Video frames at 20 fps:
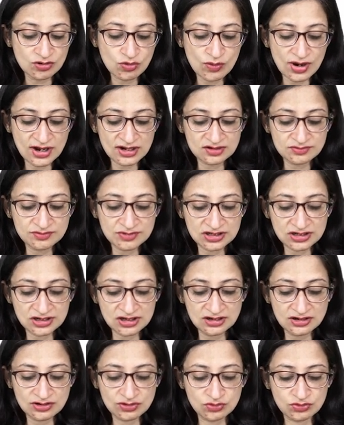Vitamin
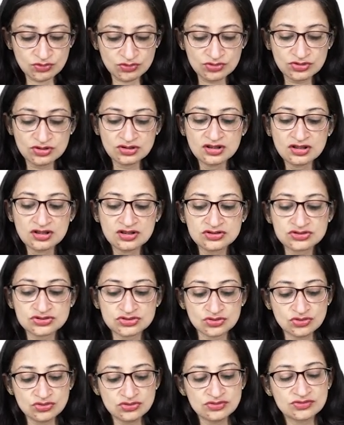A, no.
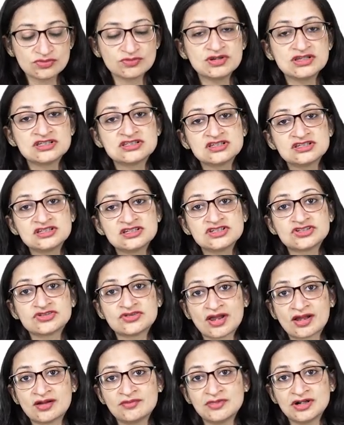So BCG is
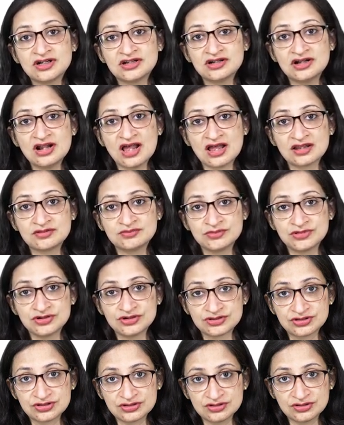recommended at
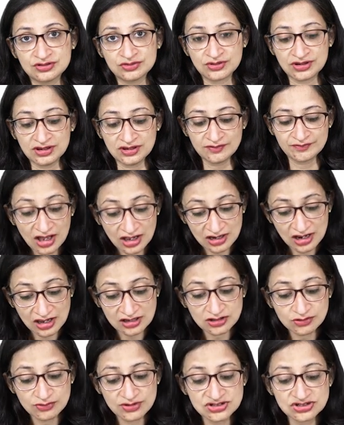birth. Okay.
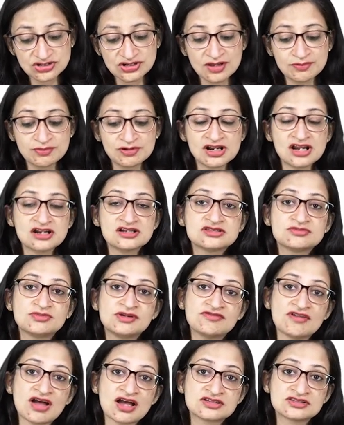Another question, hepatitis
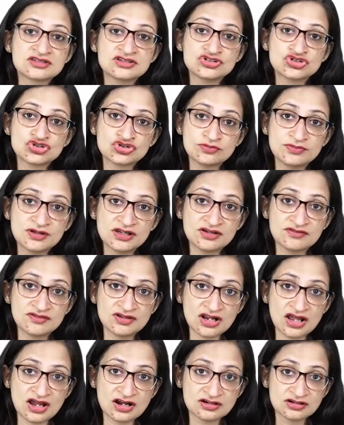B vaccine should be
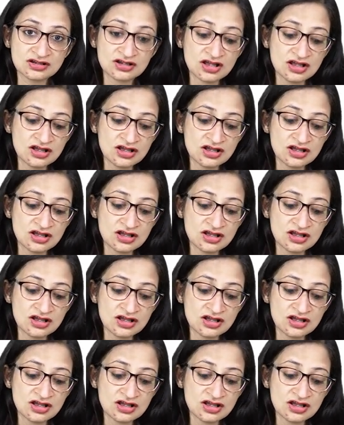given at.